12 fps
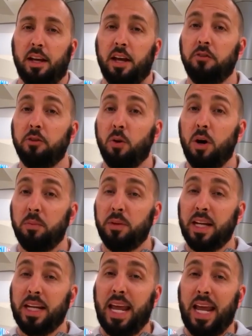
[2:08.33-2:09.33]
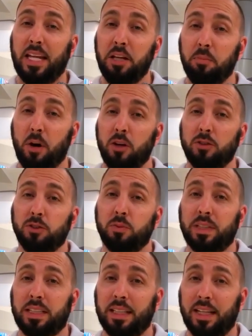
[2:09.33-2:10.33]
If you are bringing any bottles
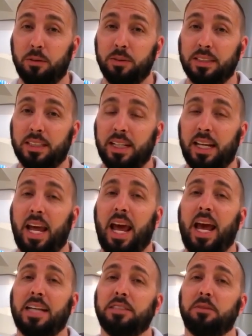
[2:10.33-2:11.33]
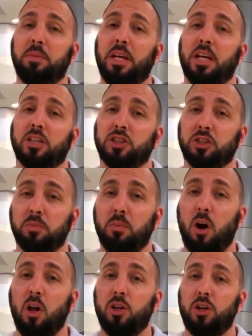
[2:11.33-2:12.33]
with liquids in it, it has to be
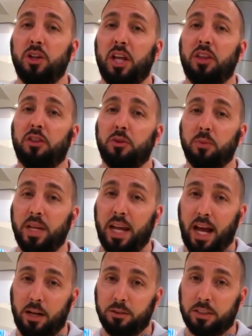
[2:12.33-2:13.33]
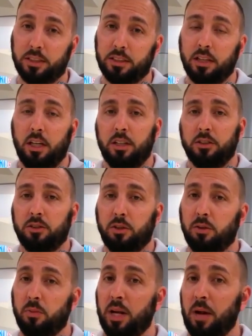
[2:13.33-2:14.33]
smaller than three ounces. So
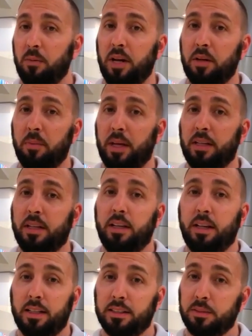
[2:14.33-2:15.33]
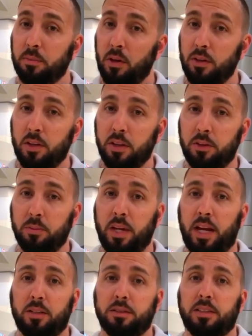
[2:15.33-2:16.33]
the one I recommended is smaller than three
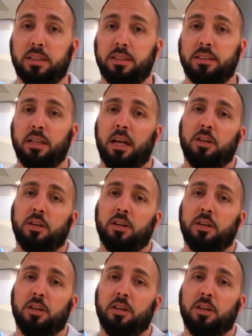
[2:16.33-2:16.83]
ounces.